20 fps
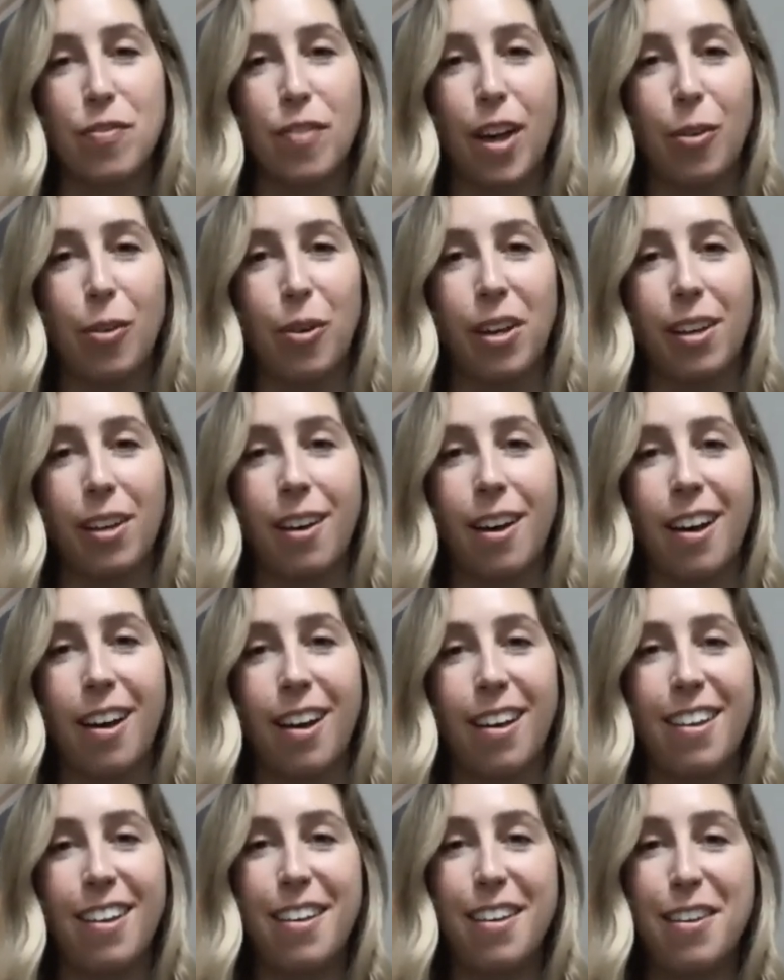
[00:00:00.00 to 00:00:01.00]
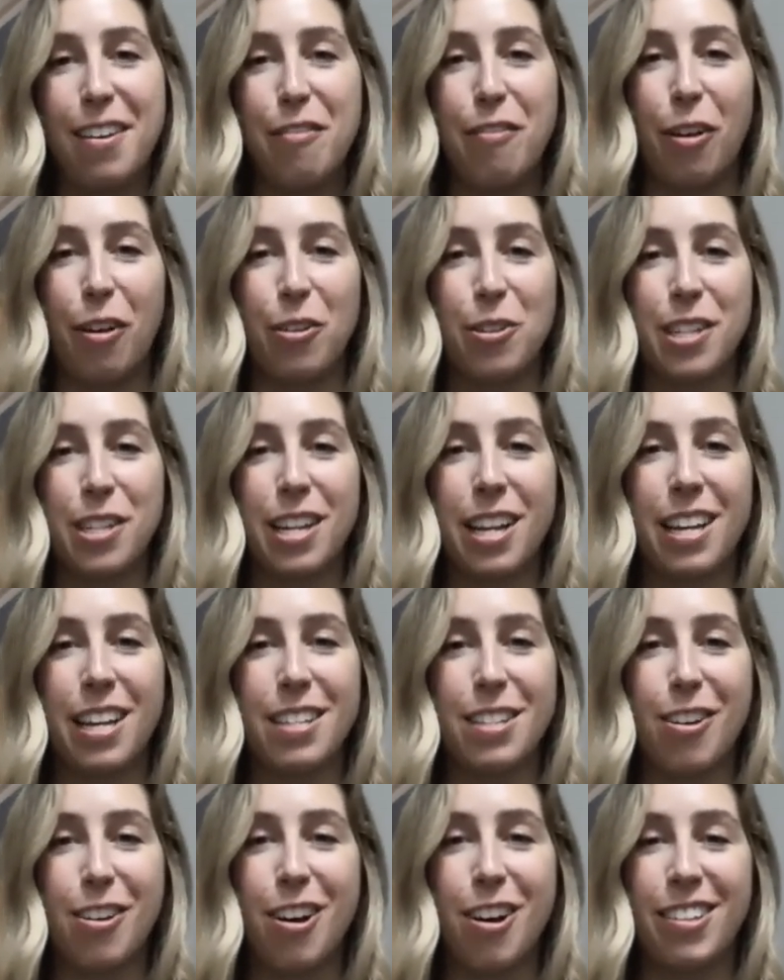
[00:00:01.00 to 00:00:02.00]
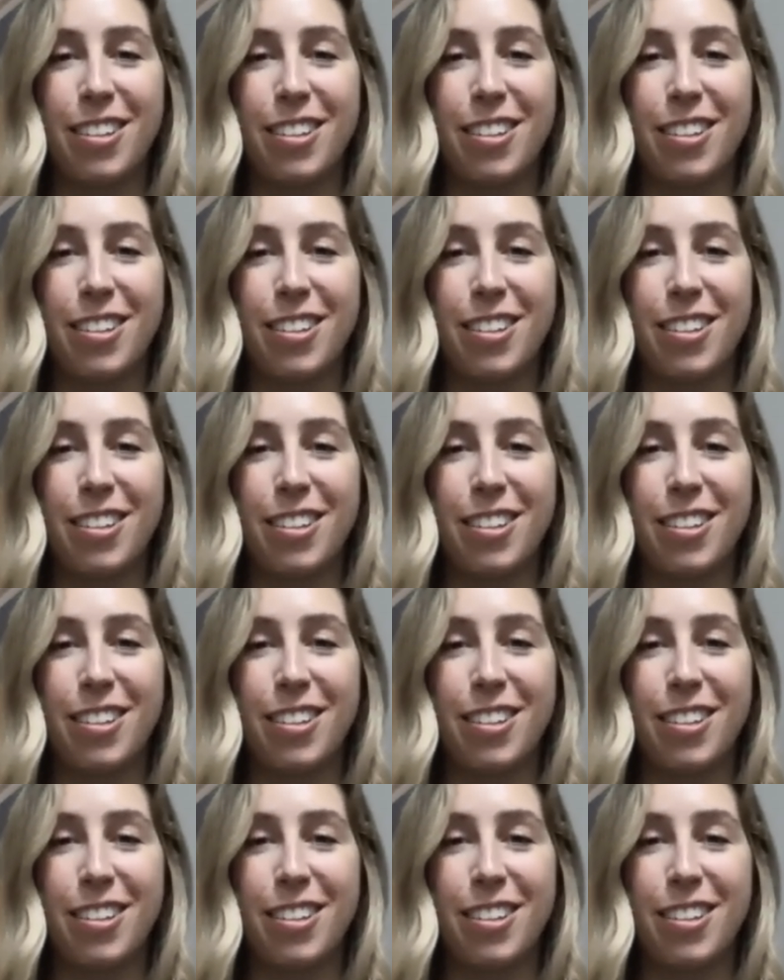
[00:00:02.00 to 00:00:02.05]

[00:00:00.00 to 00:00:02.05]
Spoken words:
following today's call.